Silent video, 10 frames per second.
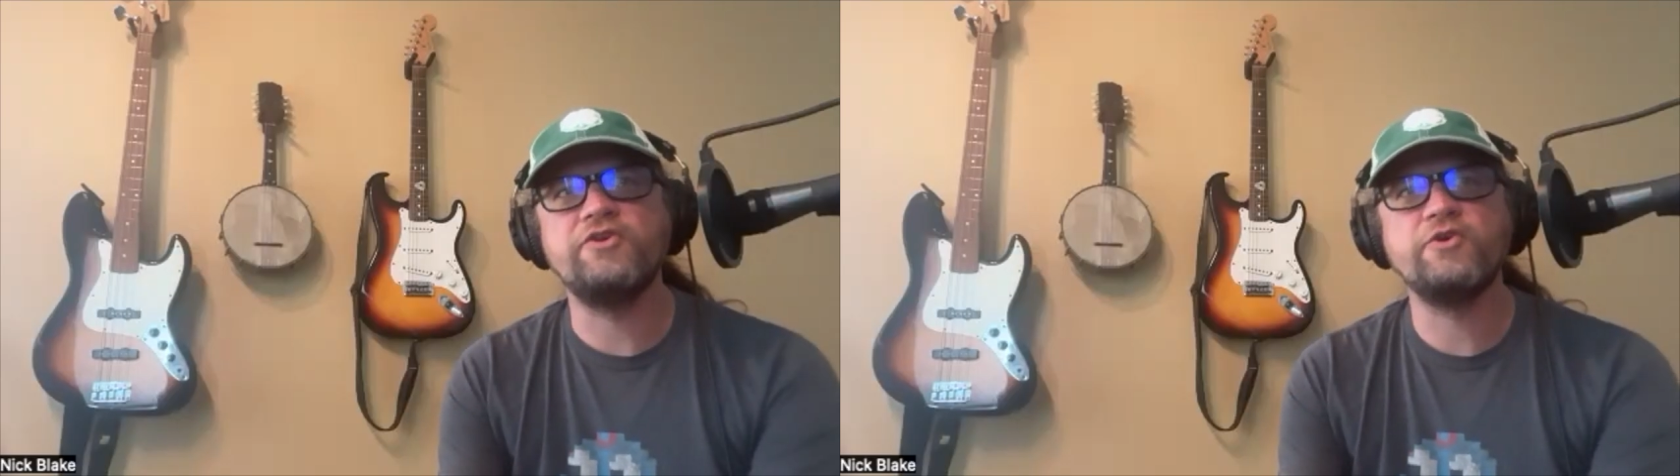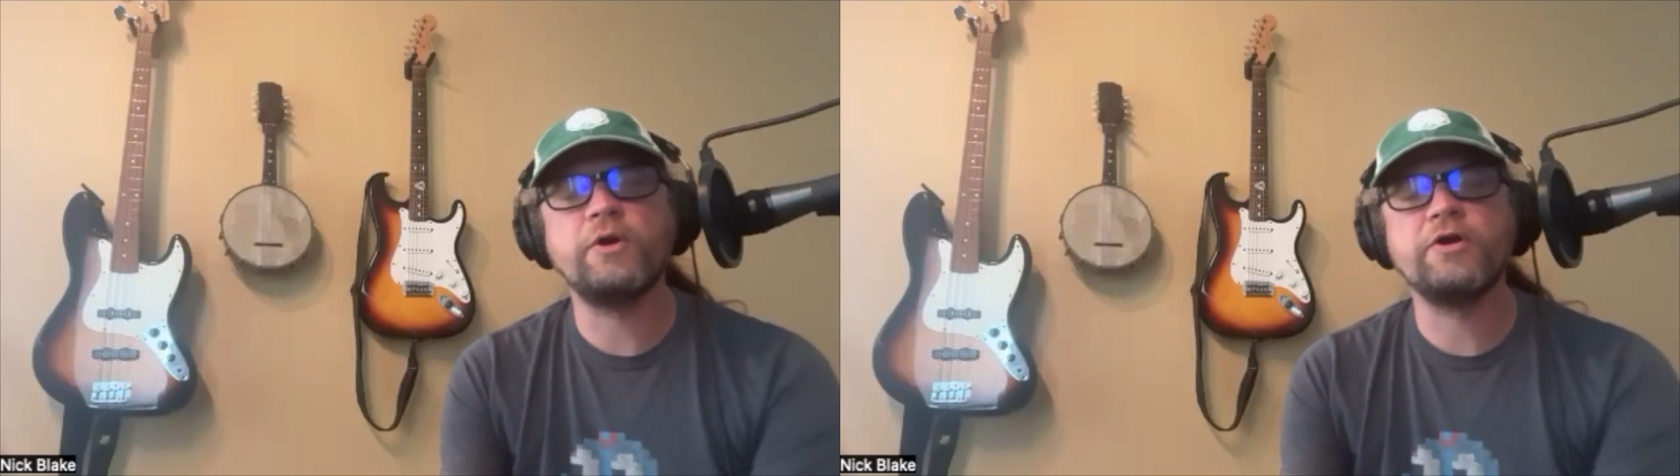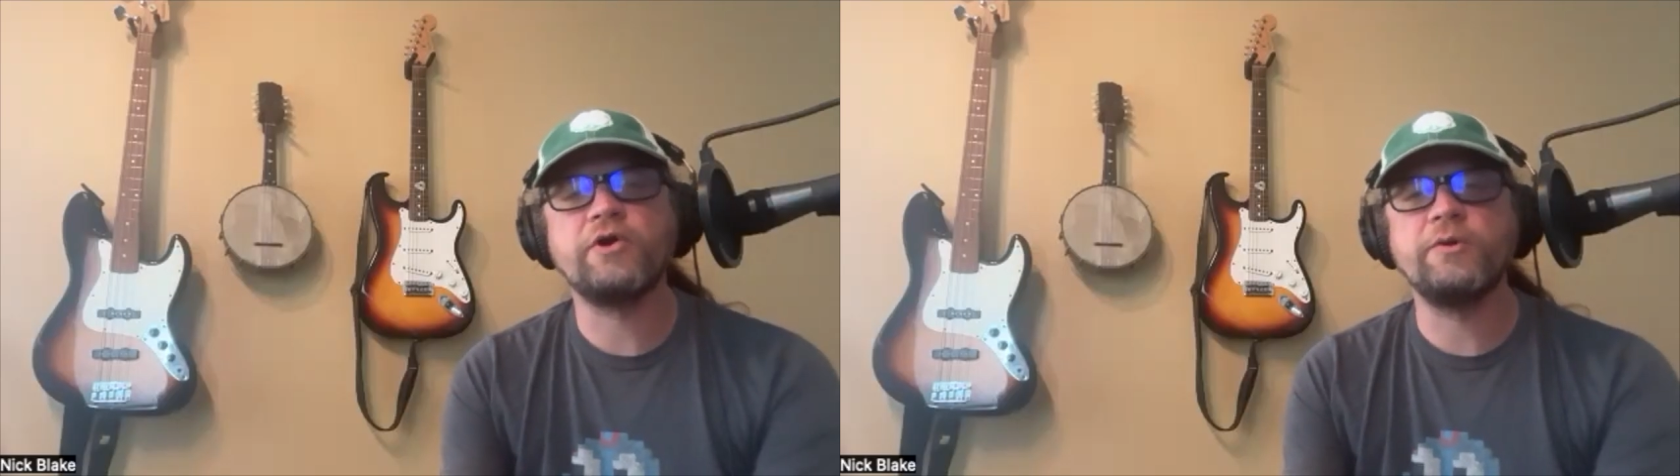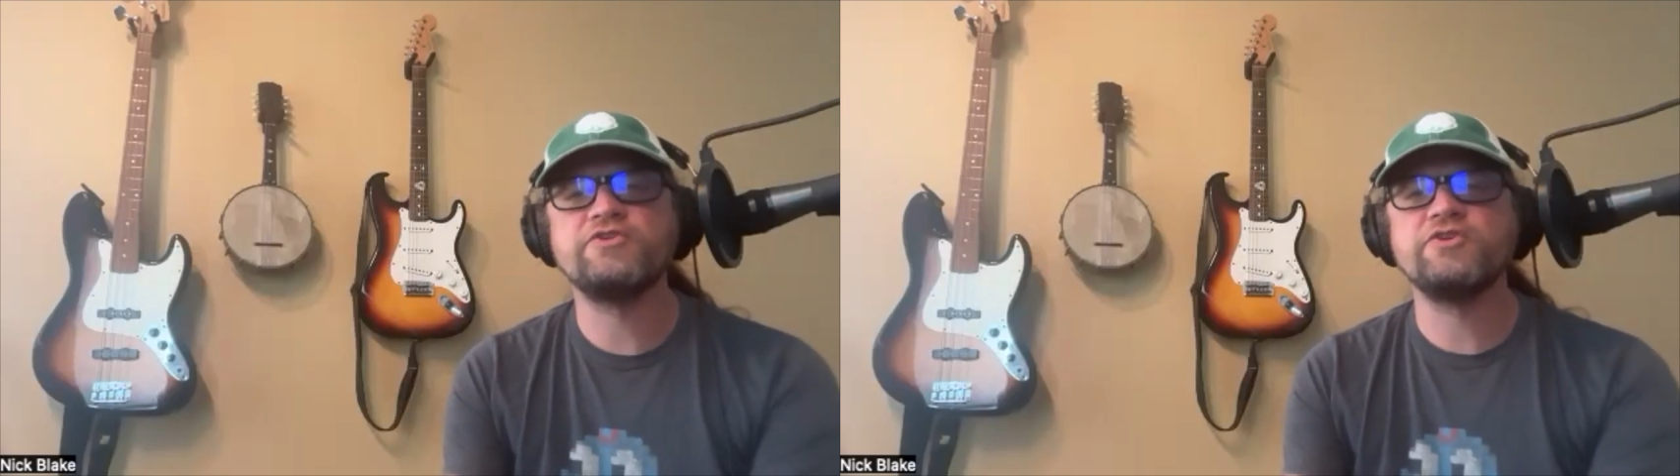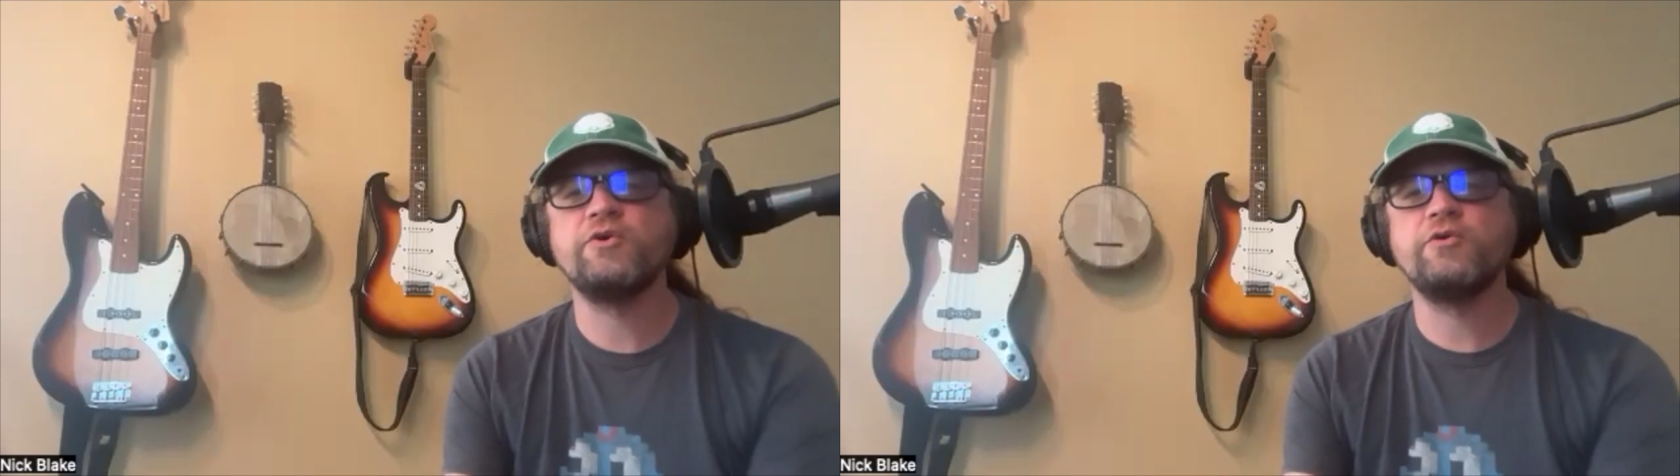you are going
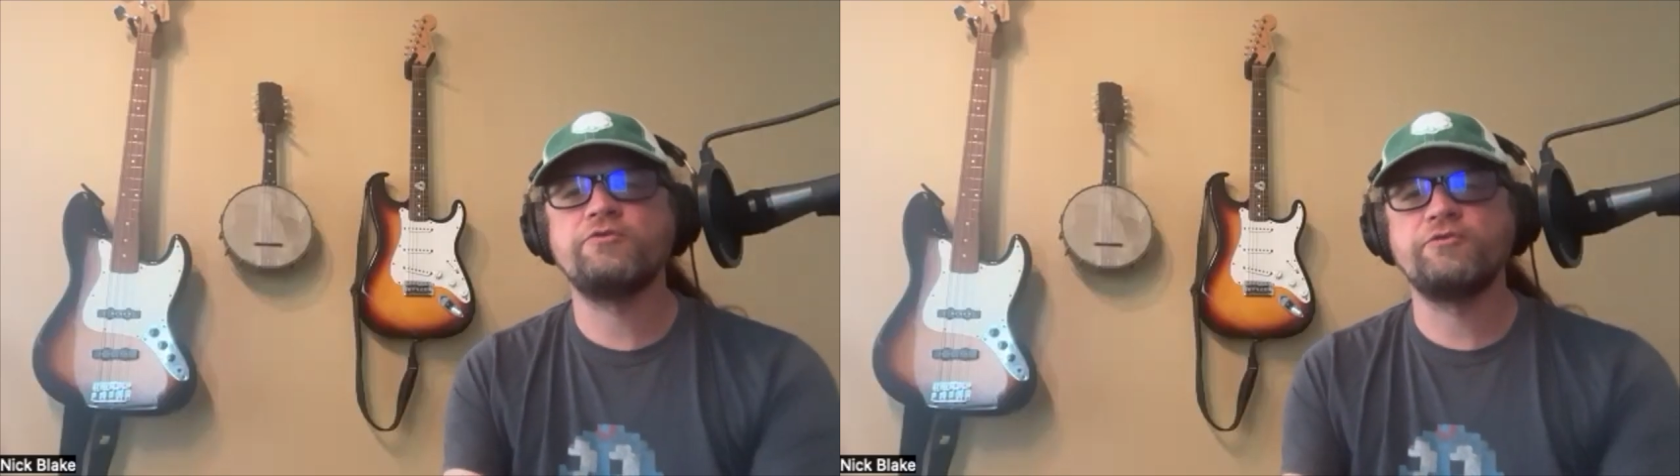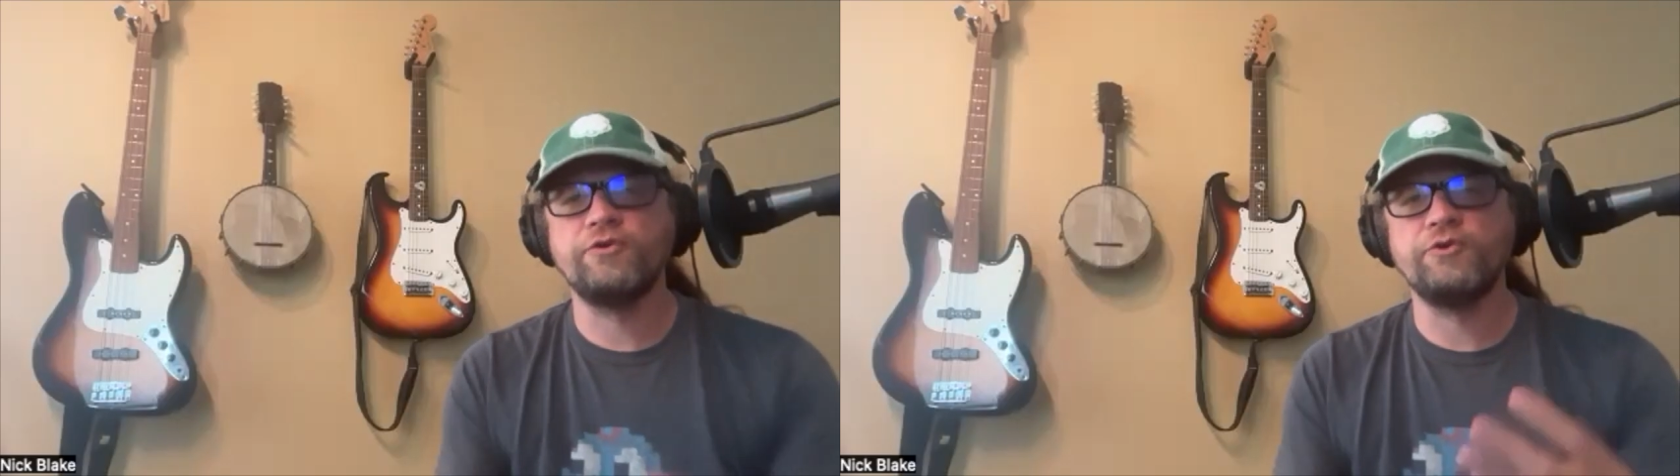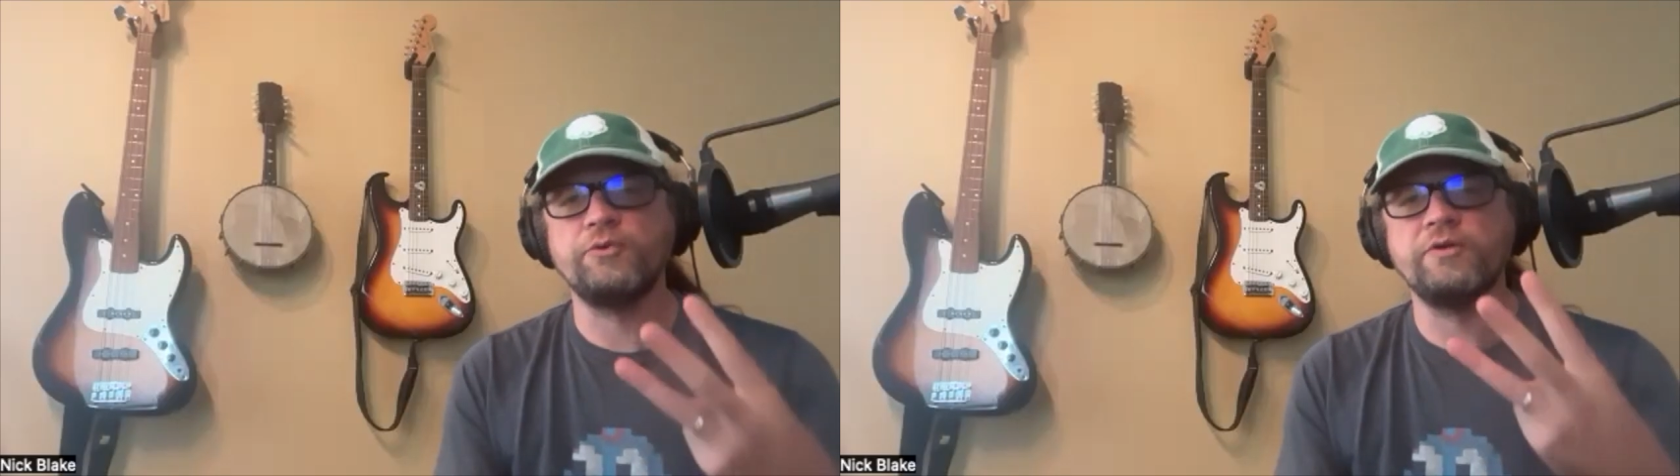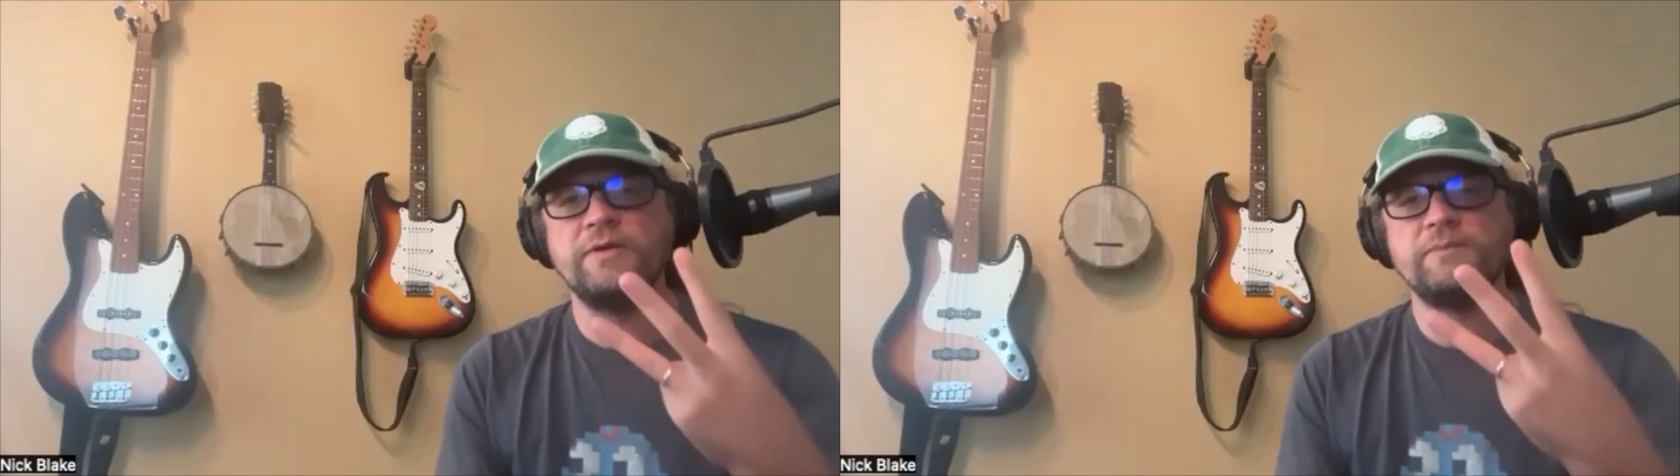to go through